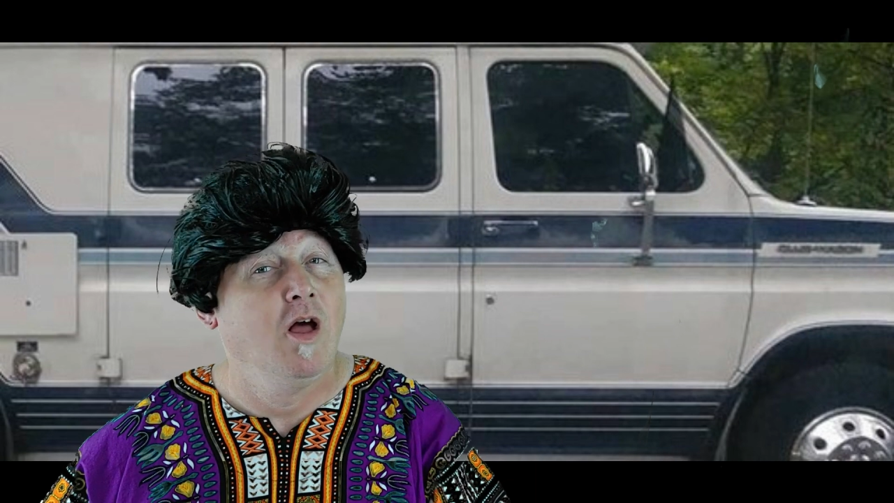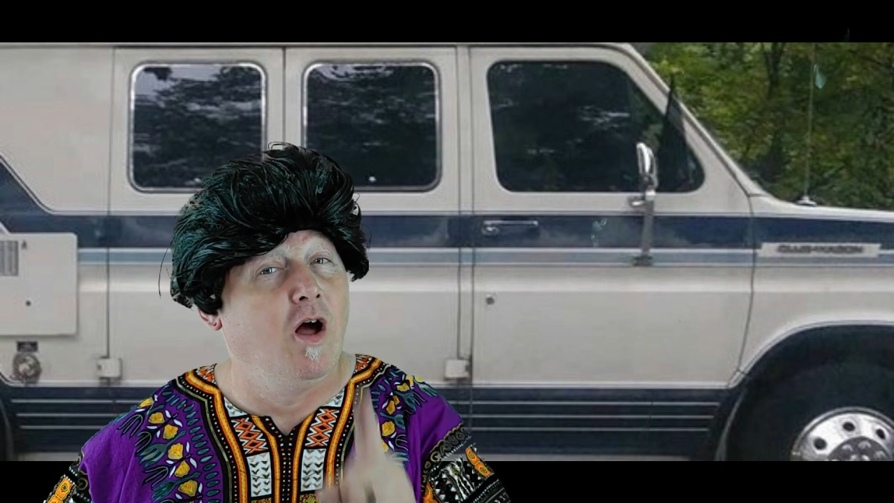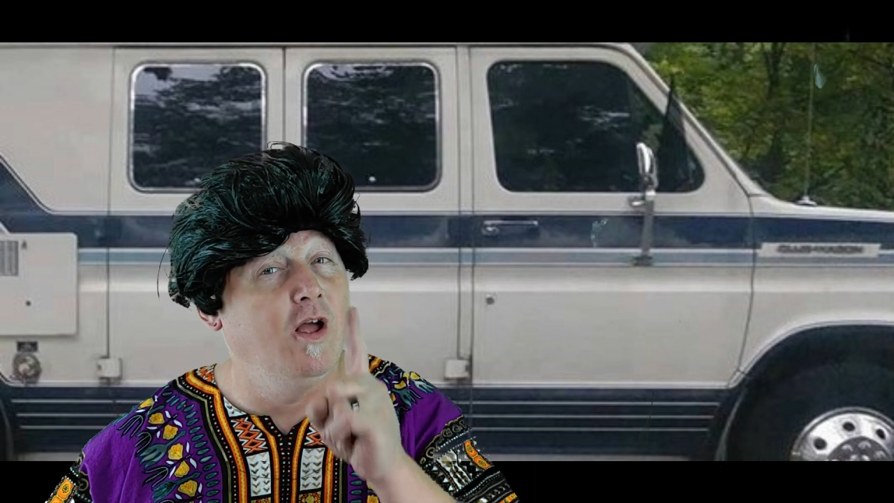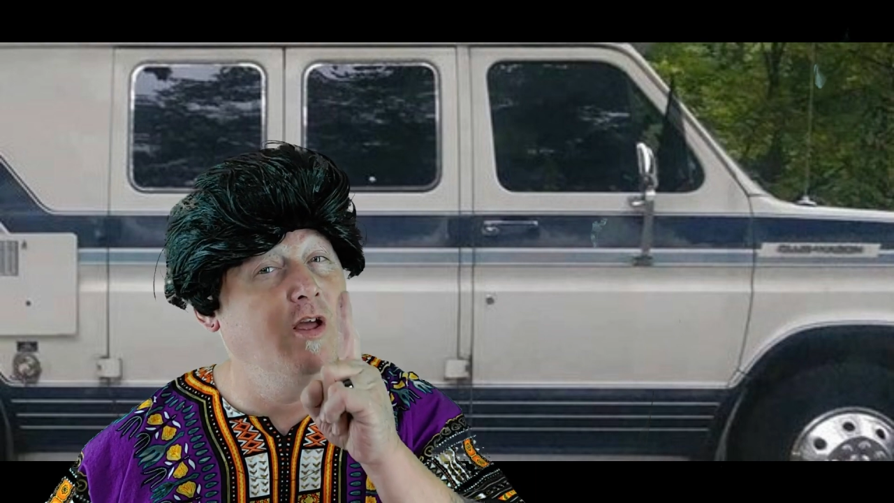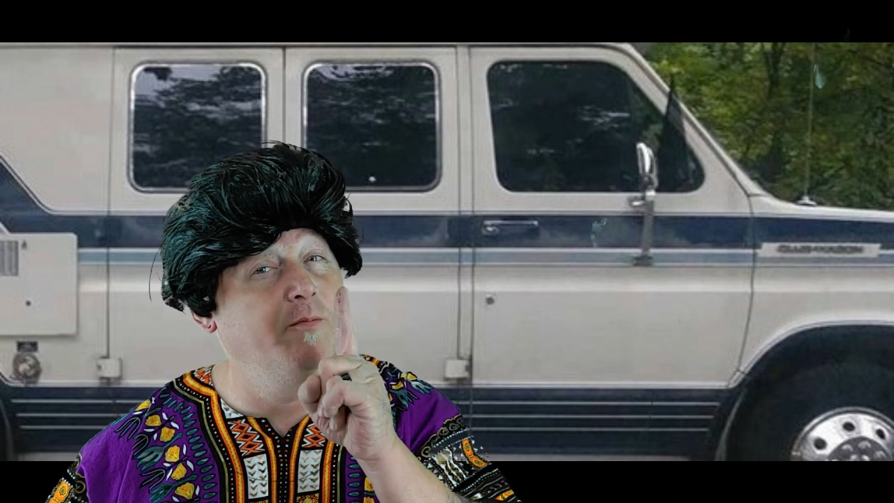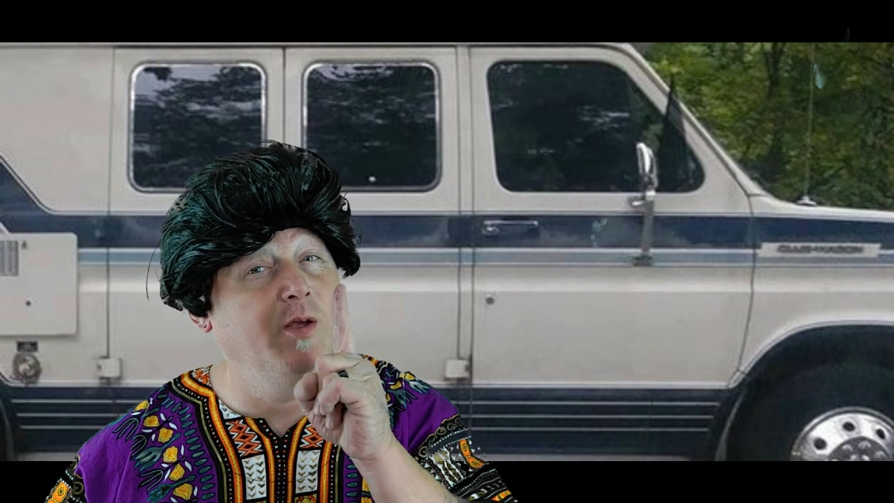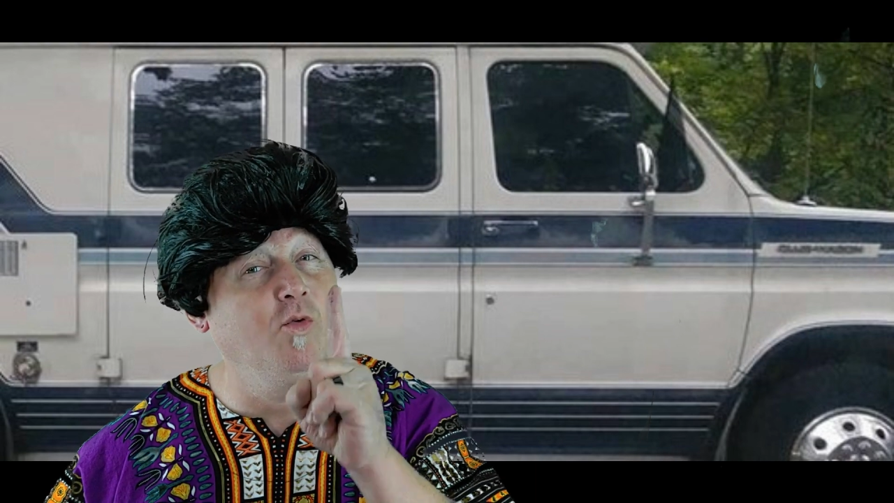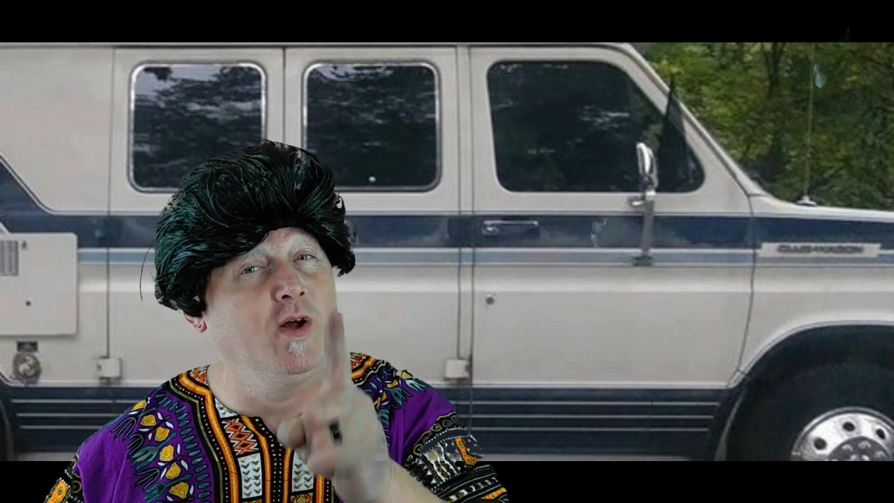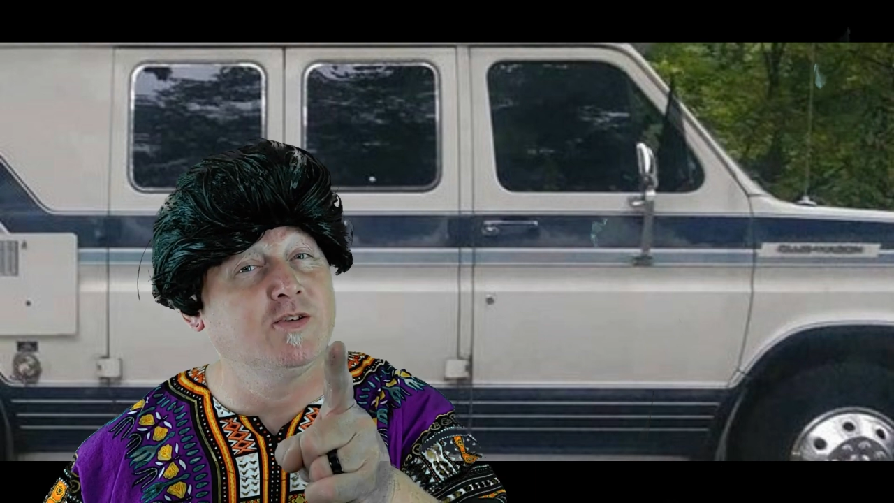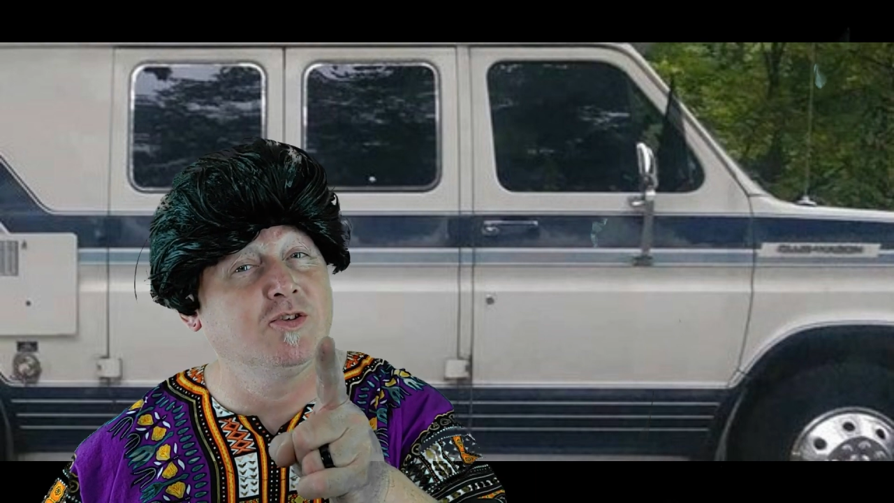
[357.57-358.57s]
I am a
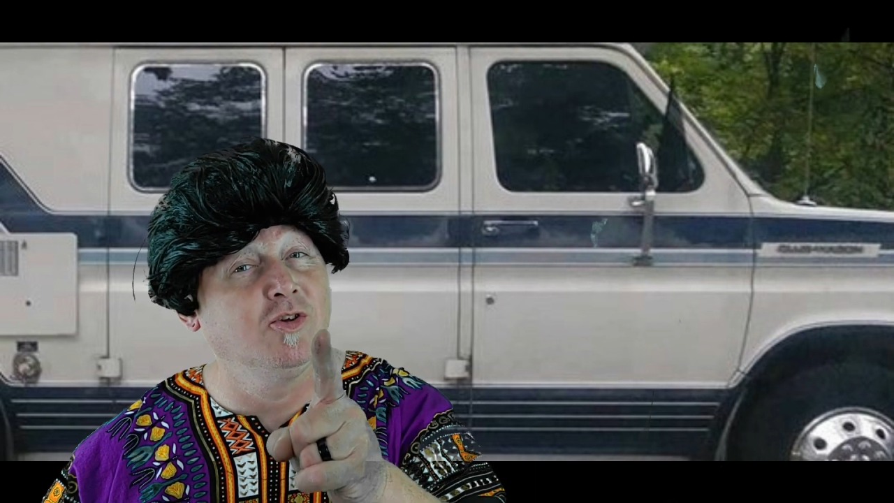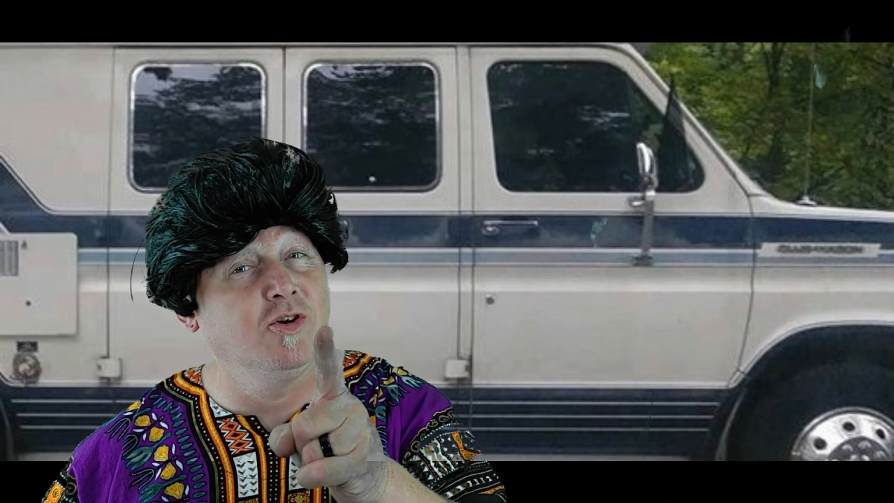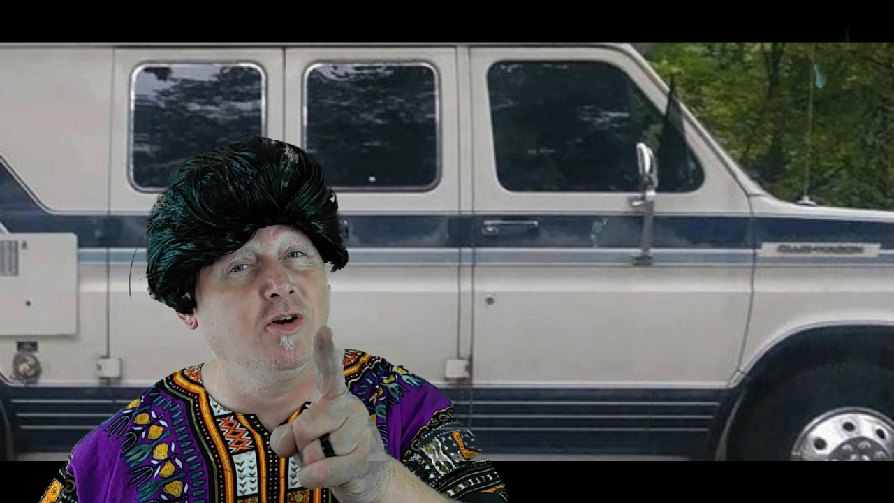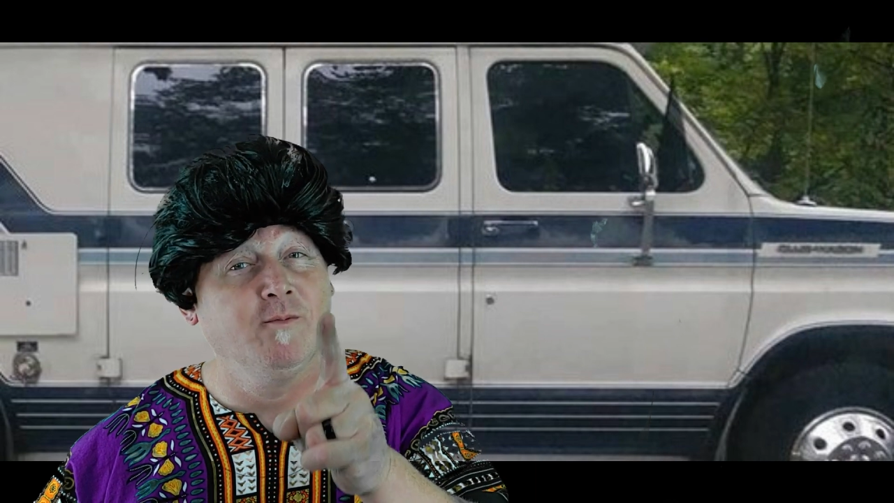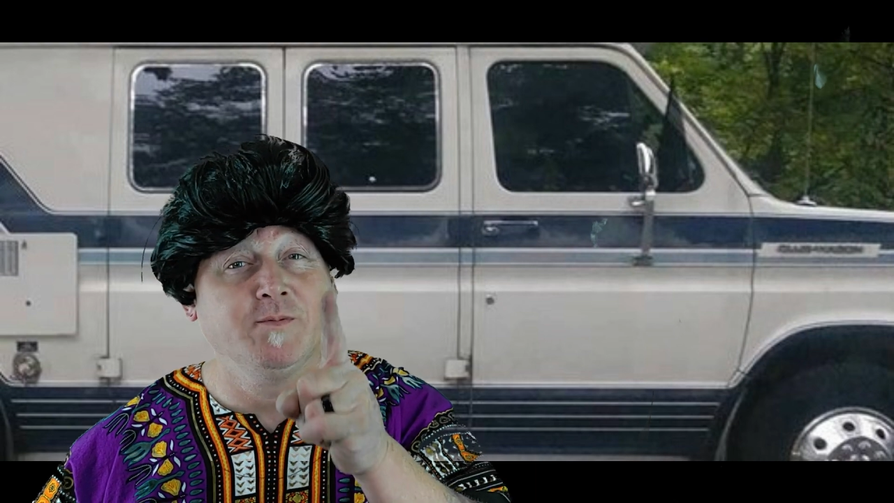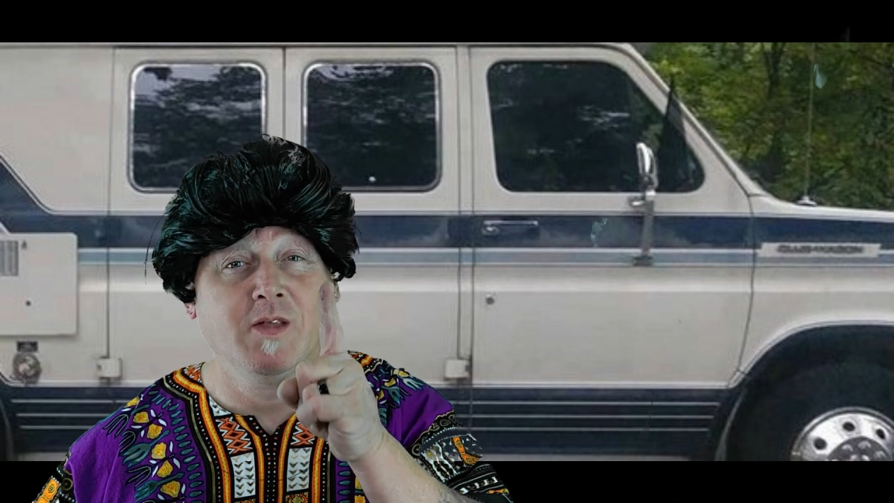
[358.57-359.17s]
wrestler.